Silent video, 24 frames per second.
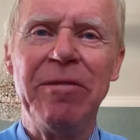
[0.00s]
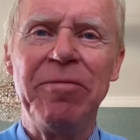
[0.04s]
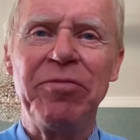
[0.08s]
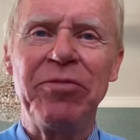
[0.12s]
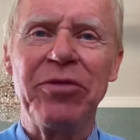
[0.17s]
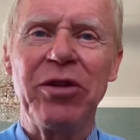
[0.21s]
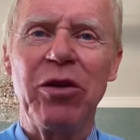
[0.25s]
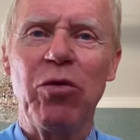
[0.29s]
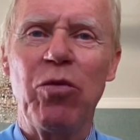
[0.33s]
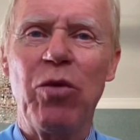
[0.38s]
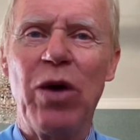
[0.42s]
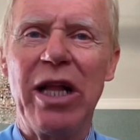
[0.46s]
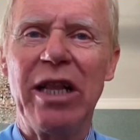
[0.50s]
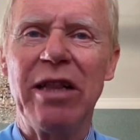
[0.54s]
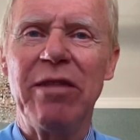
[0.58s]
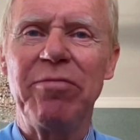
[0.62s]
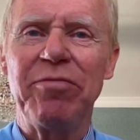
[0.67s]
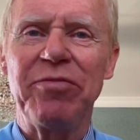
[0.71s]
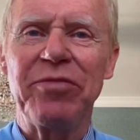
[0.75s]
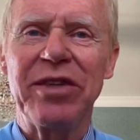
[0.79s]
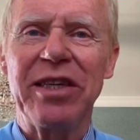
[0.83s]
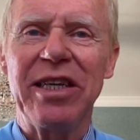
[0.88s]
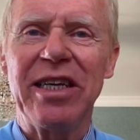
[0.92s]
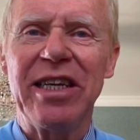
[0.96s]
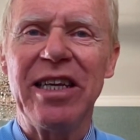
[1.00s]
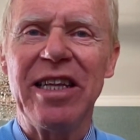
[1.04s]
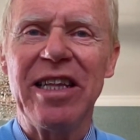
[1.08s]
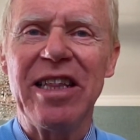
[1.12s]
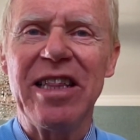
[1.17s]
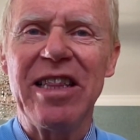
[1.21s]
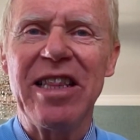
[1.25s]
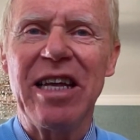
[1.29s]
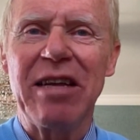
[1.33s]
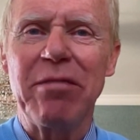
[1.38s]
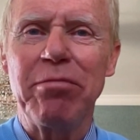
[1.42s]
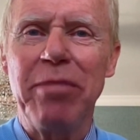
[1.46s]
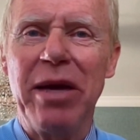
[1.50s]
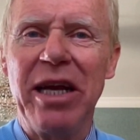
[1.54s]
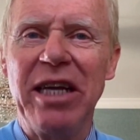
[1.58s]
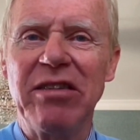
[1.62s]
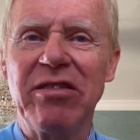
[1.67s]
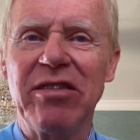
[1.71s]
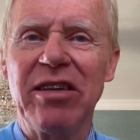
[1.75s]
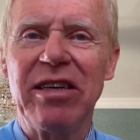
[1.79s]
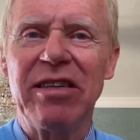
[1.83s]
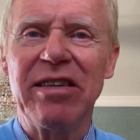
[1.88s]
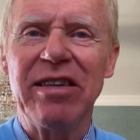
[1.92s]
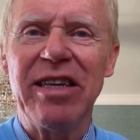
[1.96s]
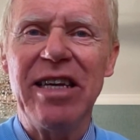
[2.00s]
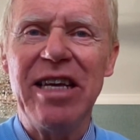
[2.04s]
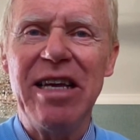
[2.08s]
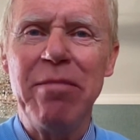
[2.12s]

well, that makes it